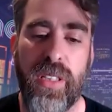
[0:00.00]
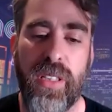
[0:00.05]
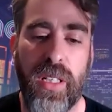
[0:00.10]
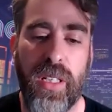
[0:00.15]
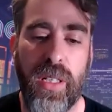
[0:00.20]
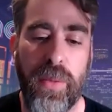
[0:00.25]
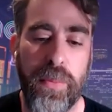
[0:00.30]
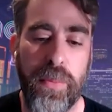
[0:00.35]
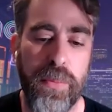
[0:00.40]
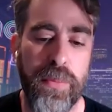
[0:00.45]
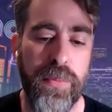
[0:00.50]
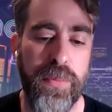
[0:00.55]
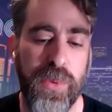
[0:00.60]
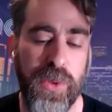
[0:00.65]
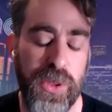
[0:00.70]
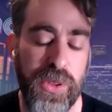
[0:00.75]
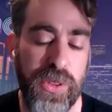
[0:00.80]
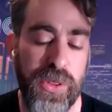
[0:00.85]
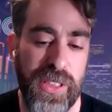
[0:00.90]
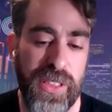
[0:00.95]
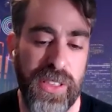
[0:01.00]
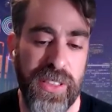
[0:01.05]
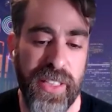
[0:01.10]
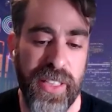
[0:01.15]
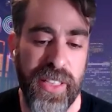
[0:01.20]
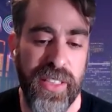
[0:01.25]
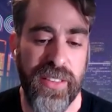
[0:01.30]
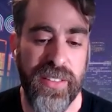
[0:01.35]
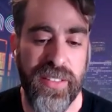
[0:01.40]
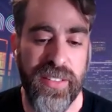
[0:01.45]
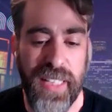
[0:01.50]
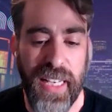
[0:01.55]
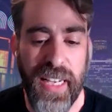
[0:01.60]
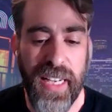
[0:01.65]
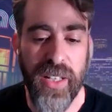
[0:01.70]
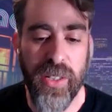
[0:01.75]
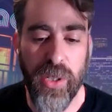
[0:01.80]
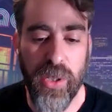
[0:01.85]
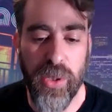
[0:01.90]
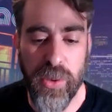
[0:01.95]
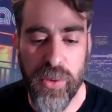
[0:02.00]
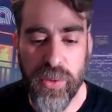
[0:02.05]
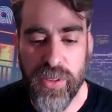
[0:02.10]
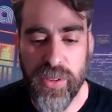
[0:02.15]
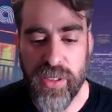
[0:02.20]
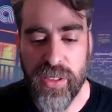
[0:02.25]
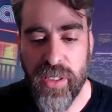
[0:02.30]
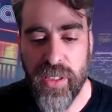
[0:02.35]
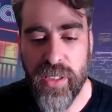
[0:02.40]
um, you can then download